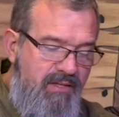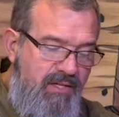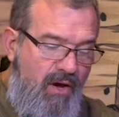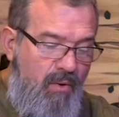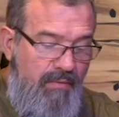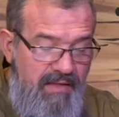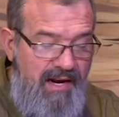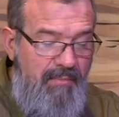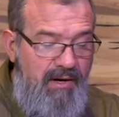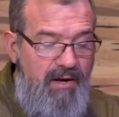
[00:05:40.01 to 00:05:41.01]
So
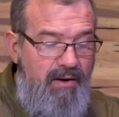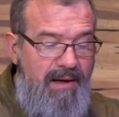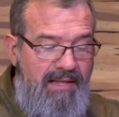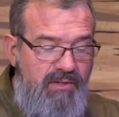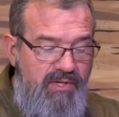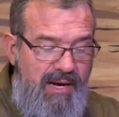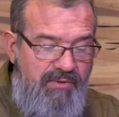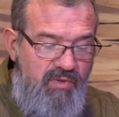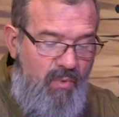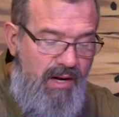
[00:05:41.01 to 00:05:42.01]
then I'm going to go to Matthew
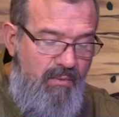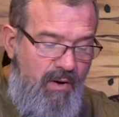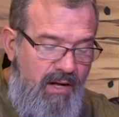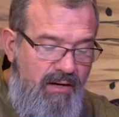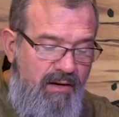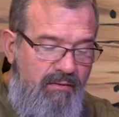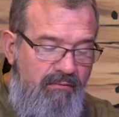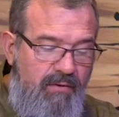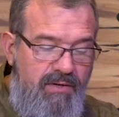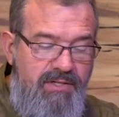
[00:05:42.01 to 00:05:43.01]
chapter 21,
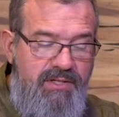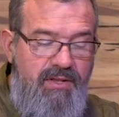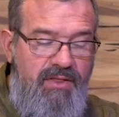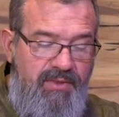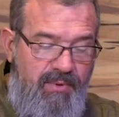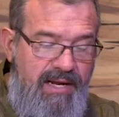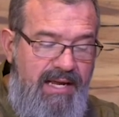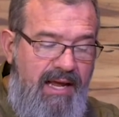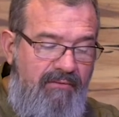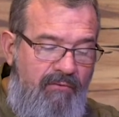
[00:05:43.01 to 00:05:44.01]
verse
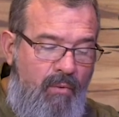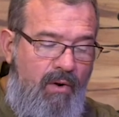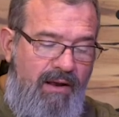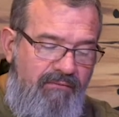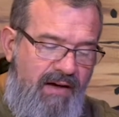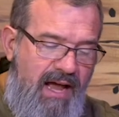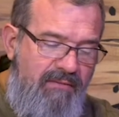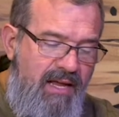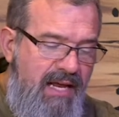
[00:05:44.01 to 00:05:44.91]
3, 4, and 5.